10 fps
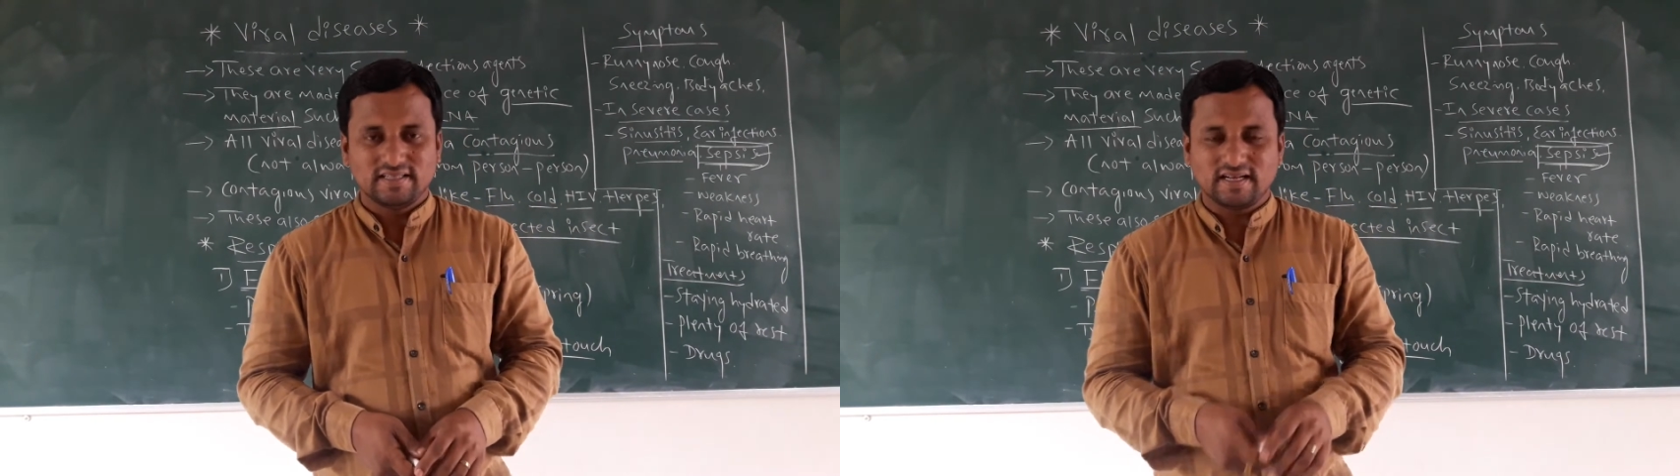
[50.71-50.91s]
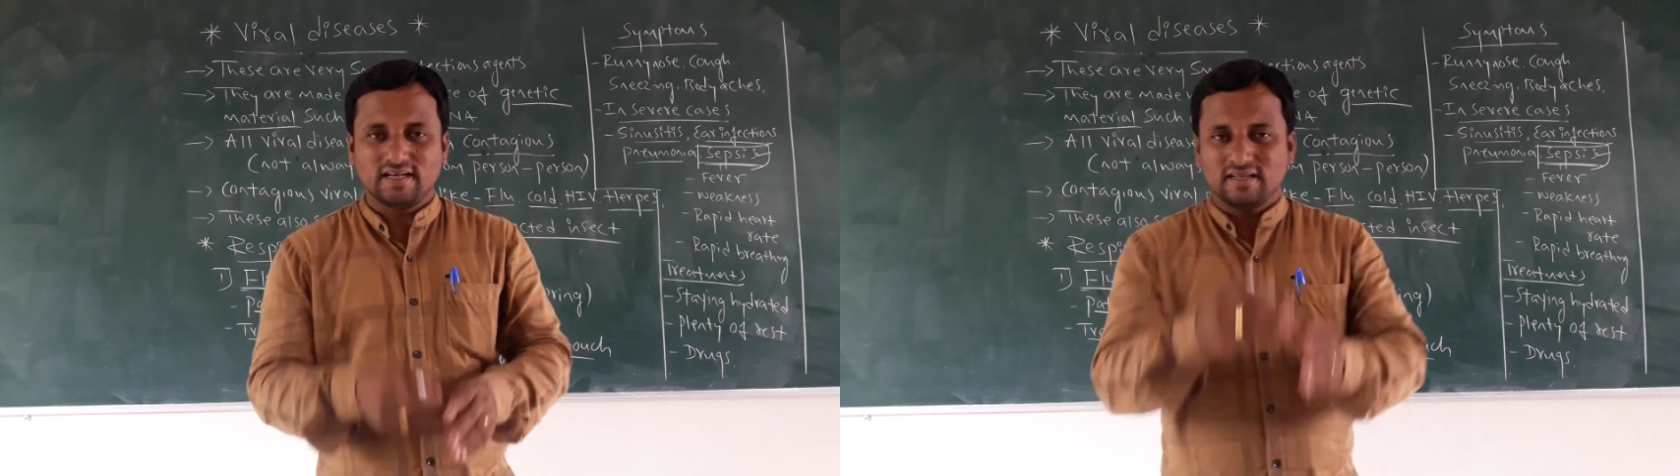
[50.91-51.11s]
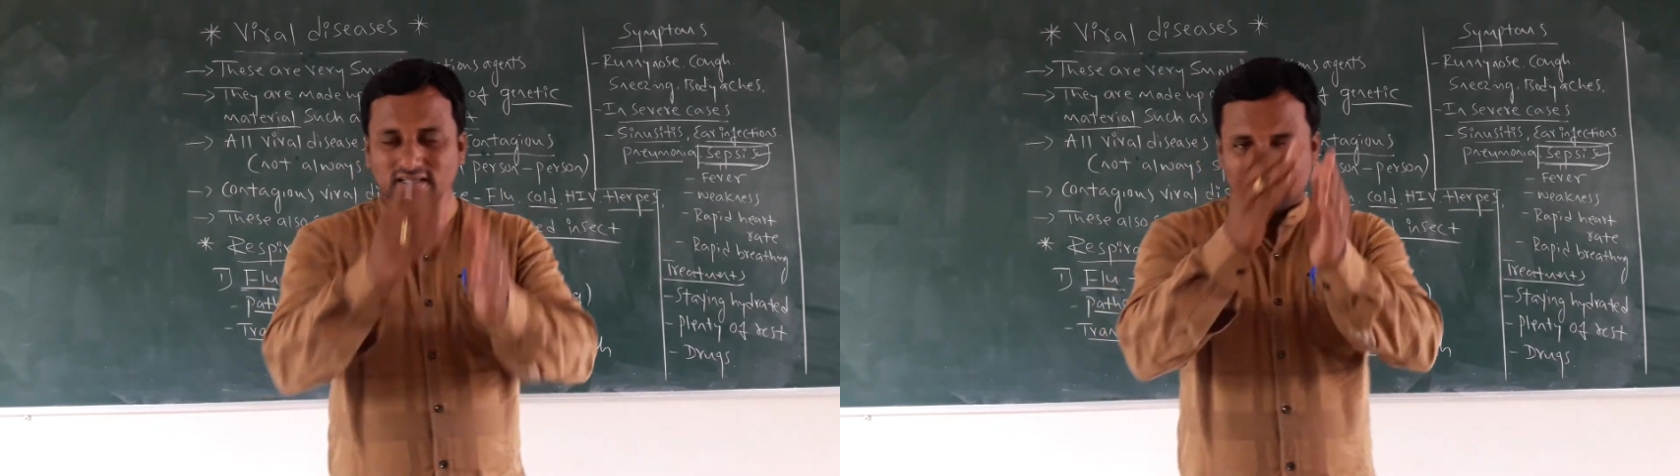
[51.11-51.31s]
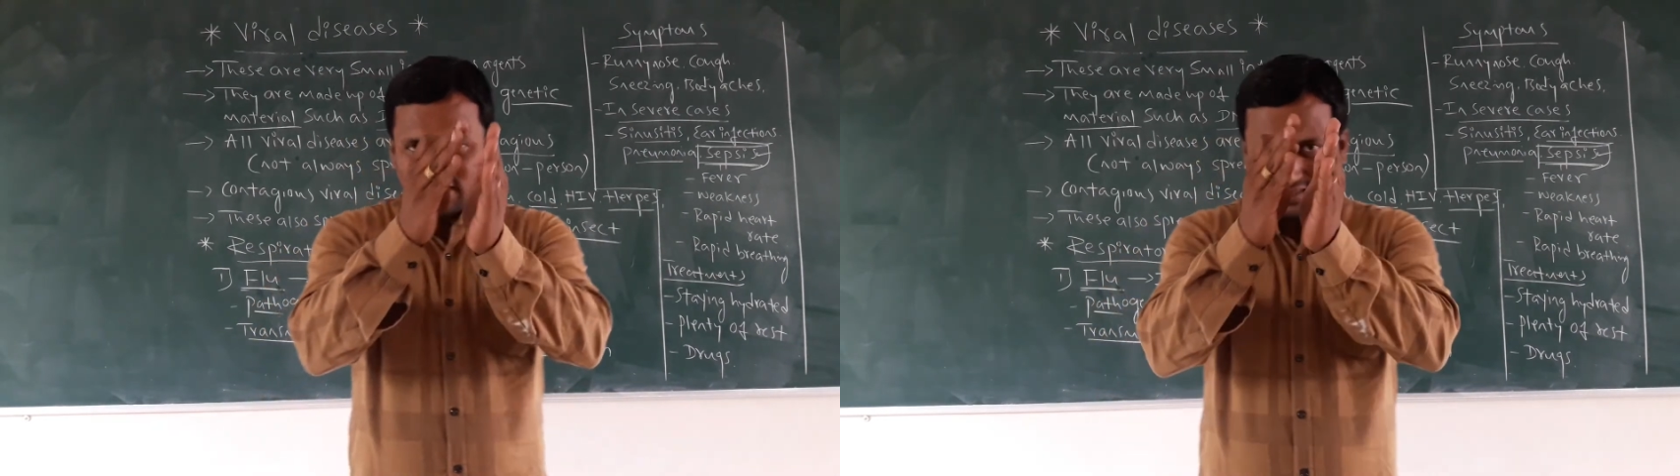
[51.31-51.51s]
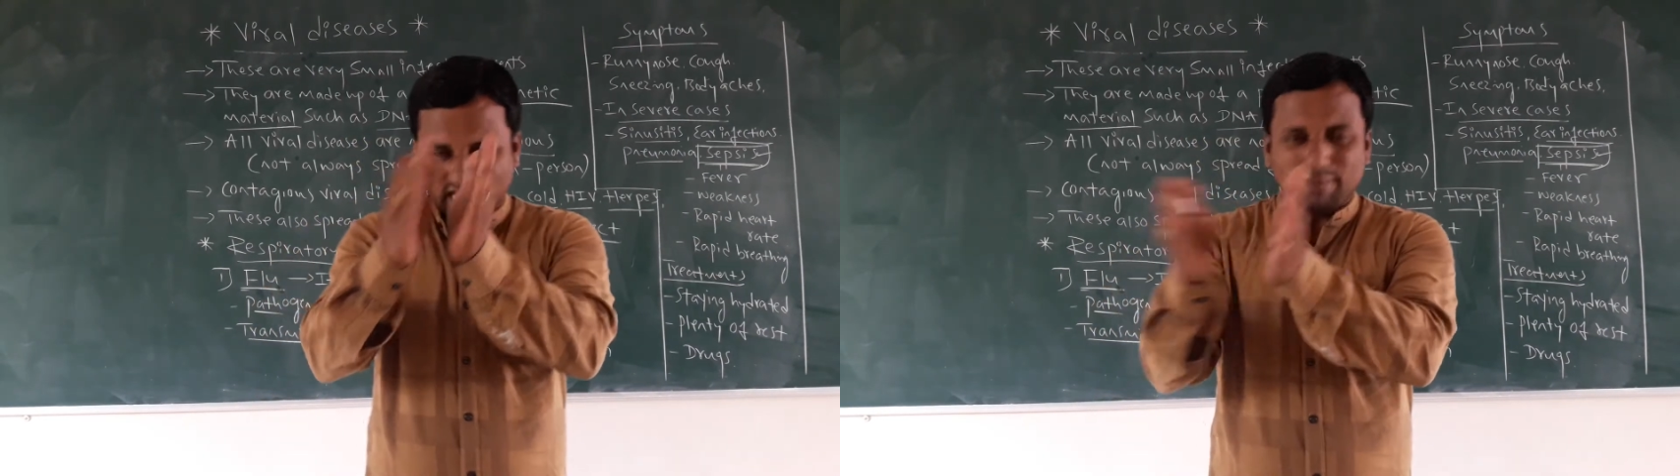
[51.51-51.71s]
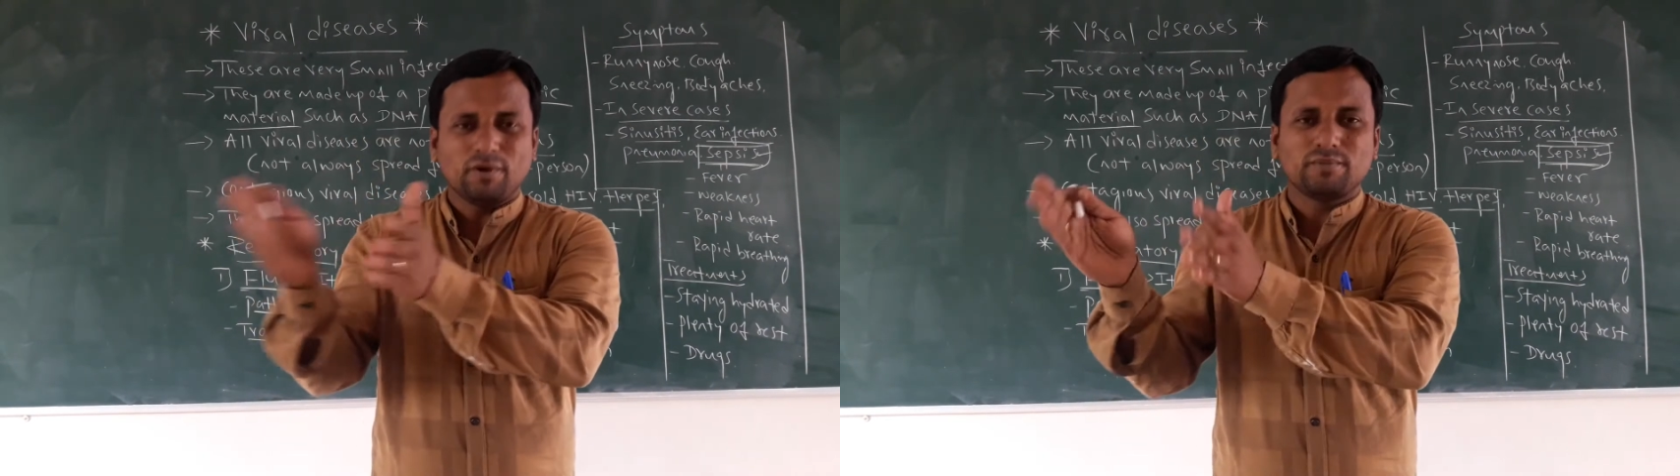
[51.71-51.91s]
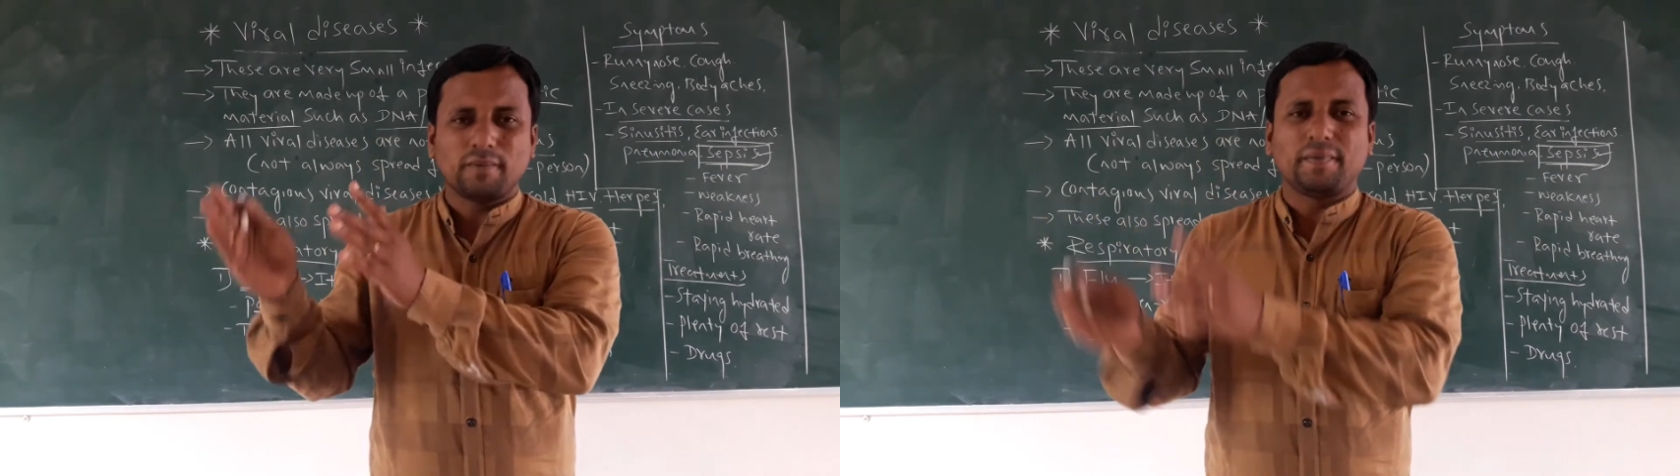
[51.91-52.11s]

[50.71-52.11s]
There are type of the